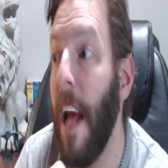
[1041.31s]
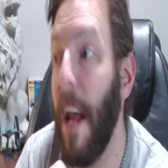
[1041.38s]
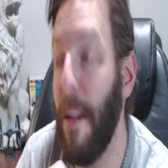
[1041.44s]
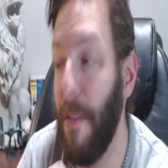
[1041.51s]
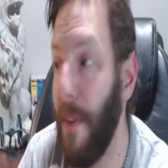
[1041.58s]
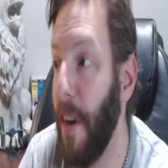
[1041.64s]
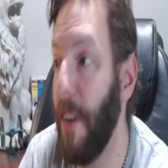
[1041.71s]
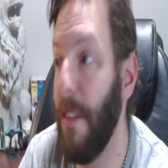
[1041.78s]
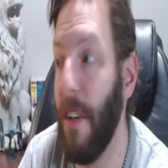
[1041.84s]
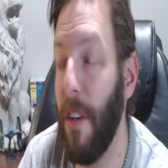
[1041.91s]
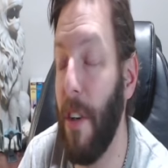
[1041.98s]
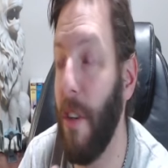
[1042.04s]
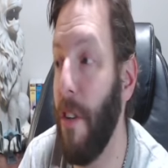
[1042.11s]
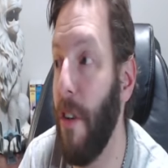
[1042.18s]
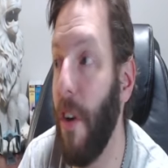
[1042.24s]
As far as they're
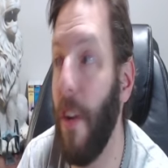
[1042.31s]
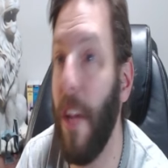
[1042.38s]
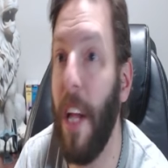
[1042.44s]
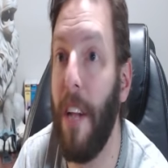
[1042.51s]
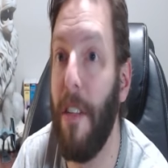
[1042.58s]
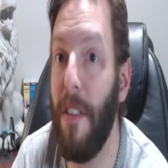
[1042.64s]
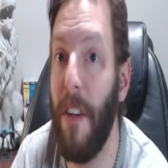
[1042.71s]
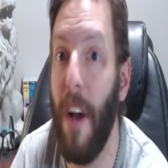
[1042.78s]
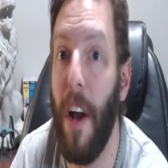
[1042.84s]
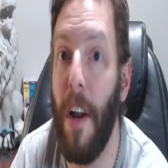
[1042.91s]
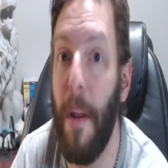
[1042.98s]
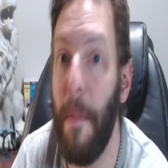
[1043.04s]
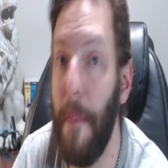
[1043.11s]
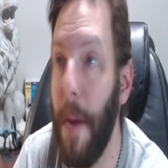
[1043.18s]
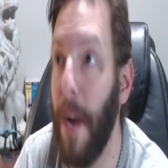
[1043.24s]
concerned, that's done
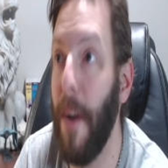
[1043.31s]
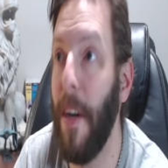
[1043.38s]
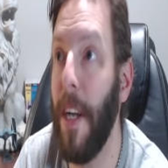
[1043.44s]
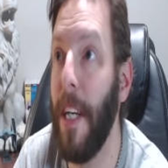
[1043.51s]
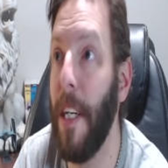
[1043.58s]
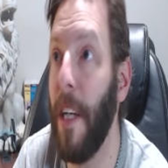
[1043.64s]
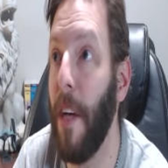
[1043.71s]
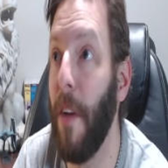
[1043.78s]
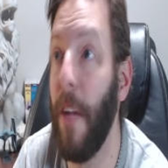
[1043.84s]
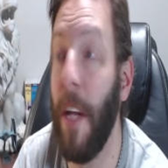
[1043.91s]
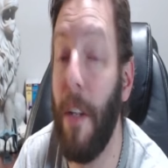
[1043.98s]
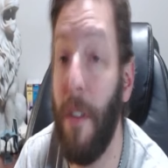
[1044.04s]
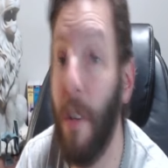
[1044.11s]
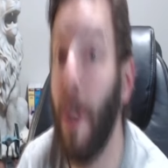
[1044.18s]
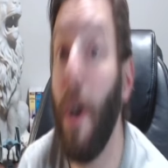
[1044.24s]
and buried. You know,
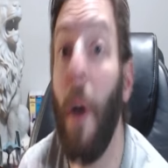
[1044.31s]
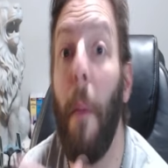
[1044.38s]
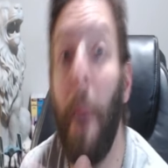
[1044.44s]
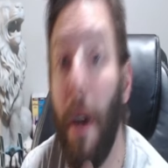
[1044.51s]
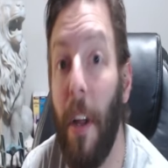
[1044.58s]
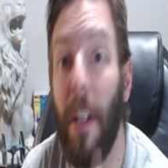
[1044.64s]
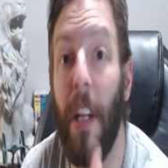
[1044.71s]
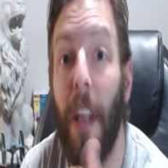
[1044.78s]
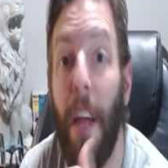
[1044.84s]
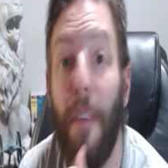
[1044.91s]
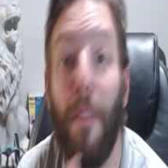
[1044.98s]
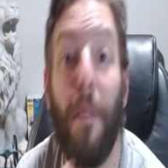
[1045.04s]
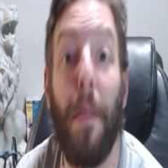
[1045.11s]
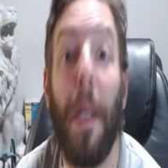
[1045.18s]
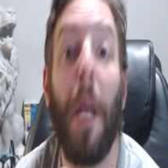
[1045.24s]
that's part of the
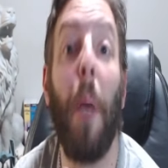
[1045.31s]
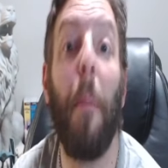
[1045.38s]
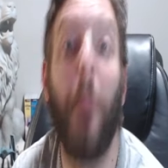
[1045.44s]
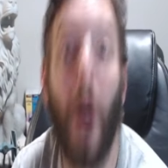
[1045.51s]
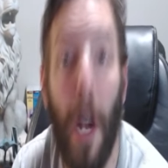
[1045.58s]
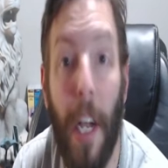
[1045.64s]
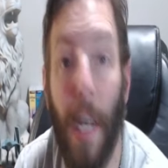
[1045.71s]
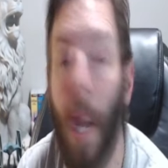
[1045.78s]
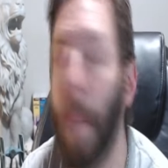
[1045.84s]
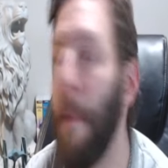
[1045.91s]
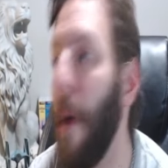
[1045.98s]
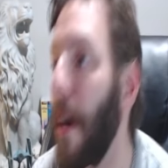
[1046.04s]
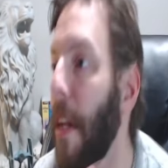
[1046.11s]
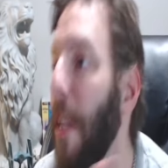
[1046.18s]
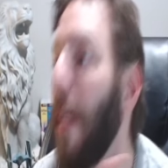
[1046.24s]
life of being a bodyguard,
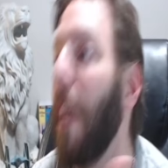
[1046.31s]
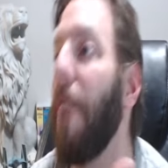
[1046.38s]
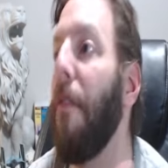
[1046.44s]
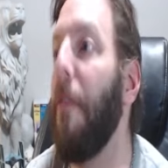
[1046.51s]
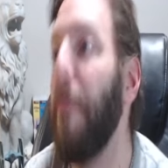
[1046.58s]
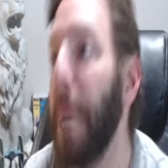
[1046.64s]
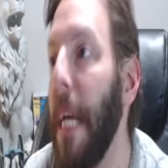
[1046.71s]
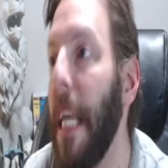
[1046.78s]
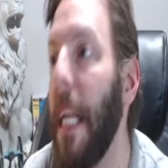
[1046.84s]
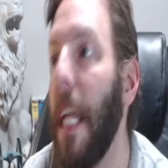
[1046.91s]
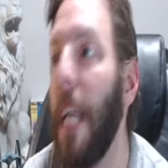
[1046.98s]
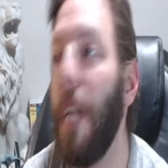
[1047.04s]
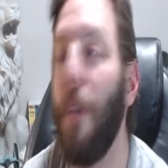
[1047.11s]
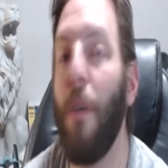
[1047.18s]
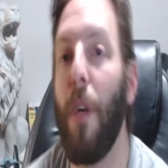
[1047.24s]
part of the life of being,
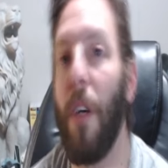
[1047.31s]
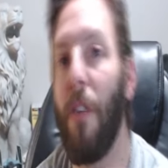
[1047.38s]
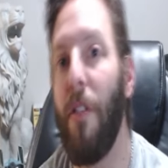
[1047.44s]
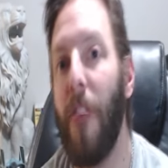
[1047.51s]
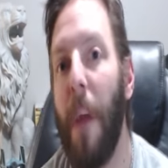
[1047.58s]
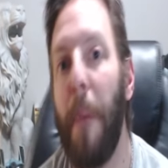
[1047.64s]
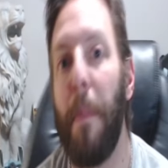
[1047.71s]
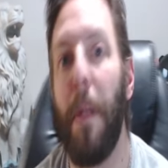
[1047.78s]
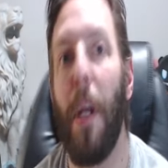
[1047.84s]
like, you accept